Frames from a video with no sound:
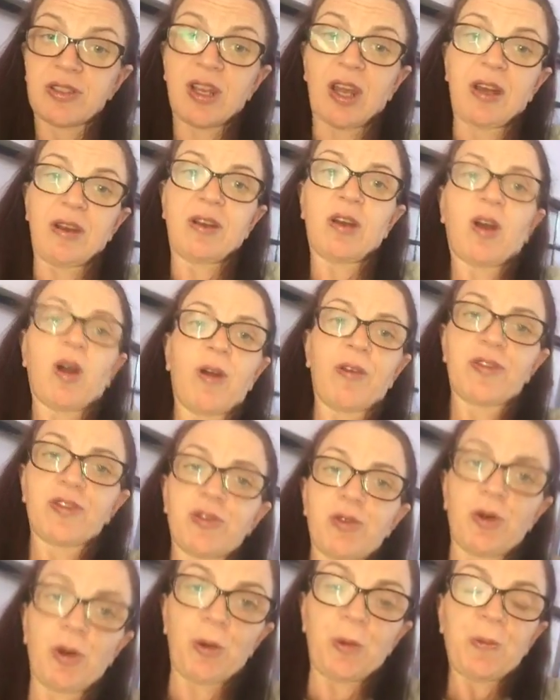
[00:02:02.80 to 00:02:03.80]
done. After
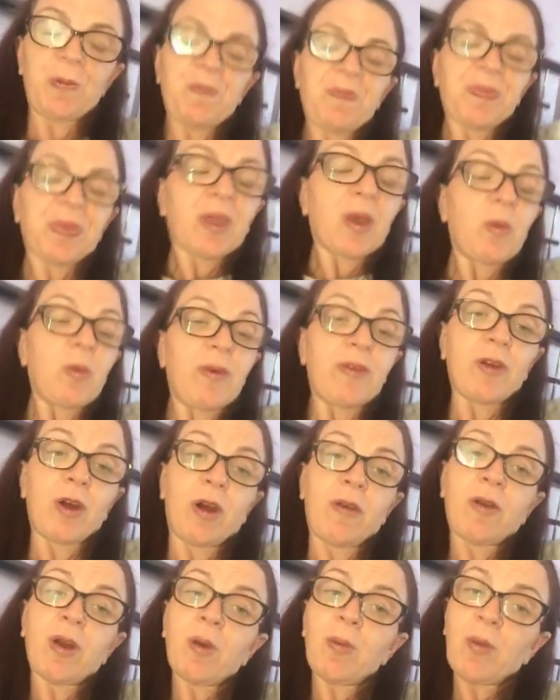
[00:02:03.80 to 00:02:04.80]
all, we've got
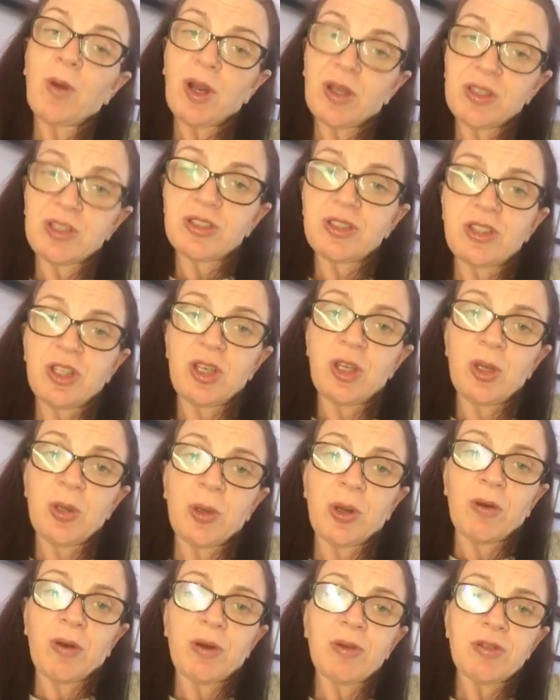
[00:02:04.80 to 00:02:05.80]
our own work to do,
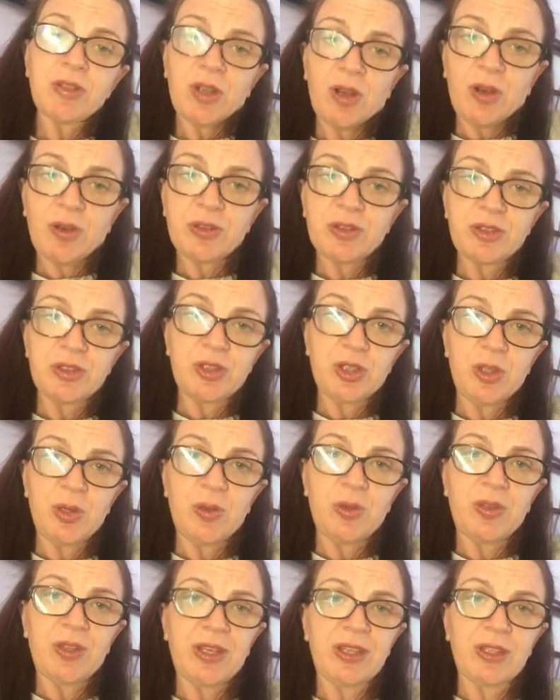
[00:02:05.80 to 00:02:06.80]
our own tasks to do,
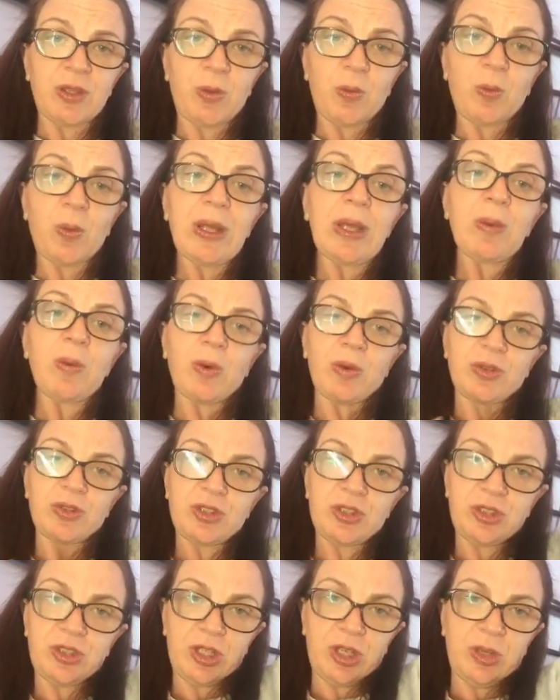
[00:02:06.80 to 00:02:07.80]
things that we want
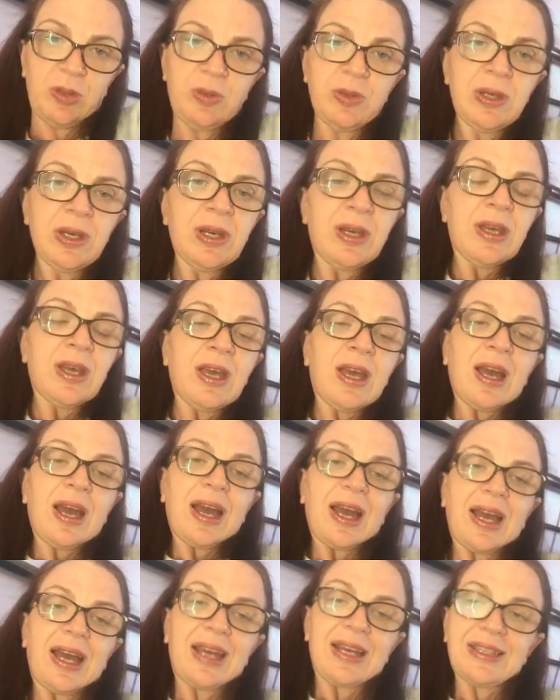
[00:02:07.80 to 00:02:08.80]
to do,
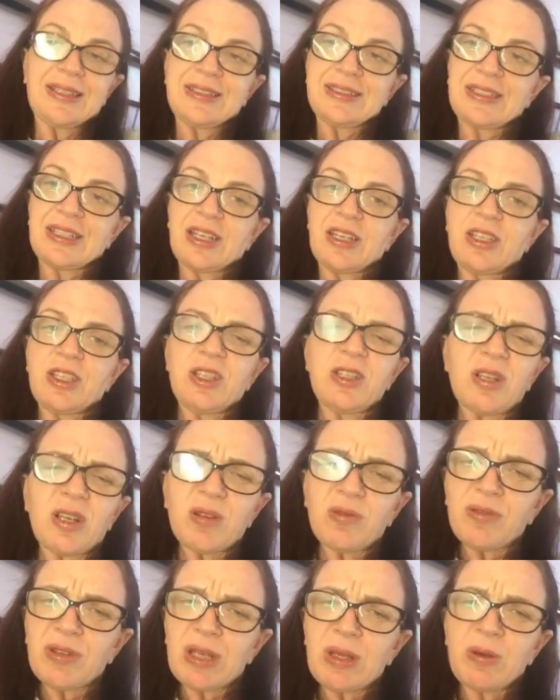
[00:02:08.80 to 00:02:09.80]
and you
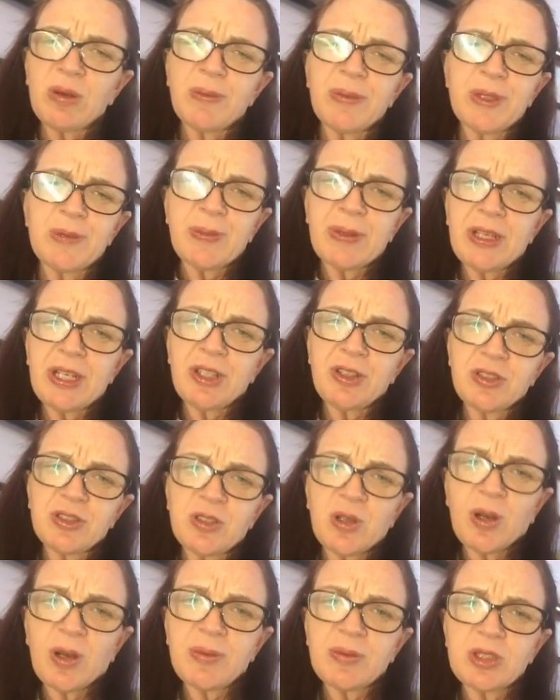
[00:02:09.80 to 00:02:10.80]
don't really want to be spending your
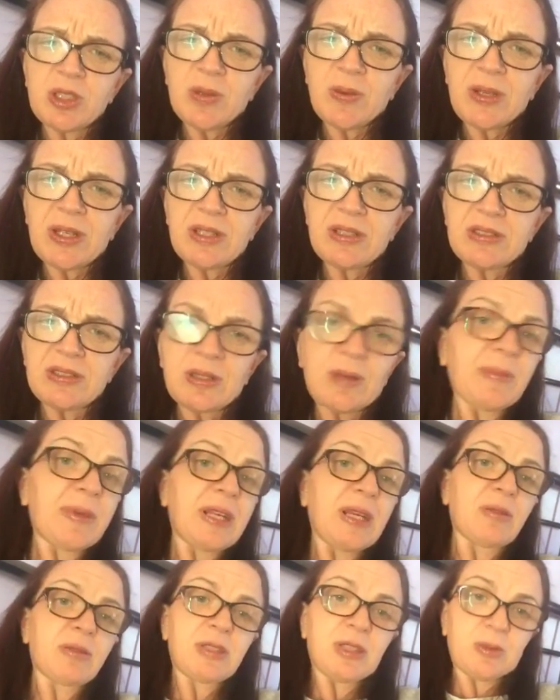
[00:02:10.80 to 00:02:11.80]
time doing somebody
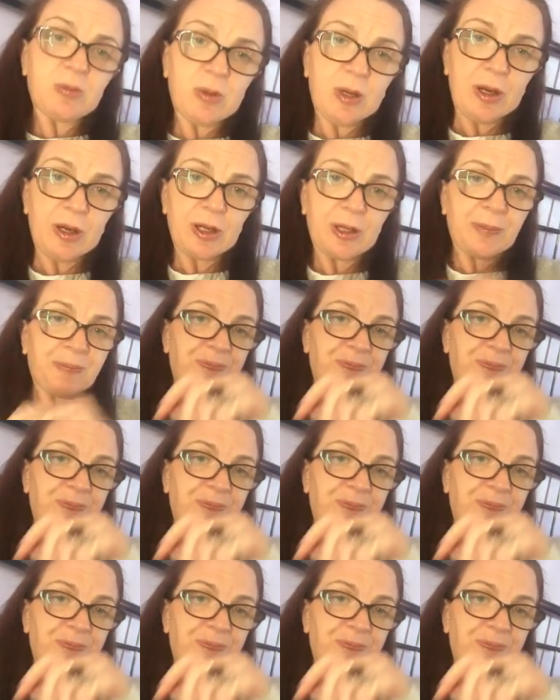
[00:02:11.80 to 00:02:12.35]
else's work.